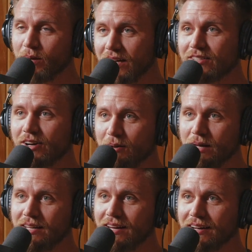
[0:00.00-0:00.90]
going to talk
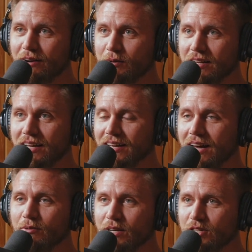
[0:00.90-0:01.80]
about that? I don't
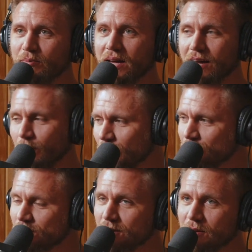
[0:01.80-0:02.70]
want to jump ahead.
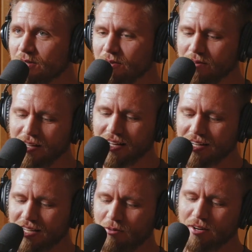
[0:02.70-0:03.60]
Was there something else?
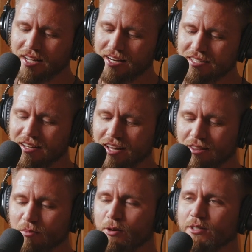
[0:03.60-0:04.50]
Because I want to get into like
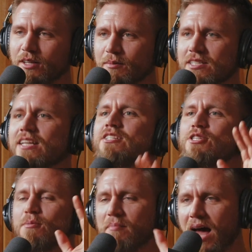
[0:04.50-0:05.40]
the moral dilemmas. Let's
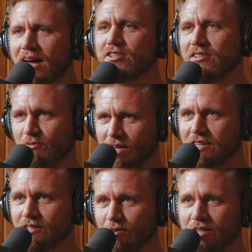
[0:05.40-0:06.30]
just imagine that we
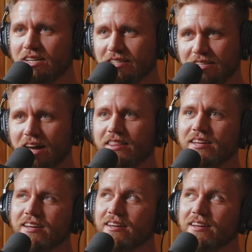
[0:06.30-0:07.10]
could do this. I think.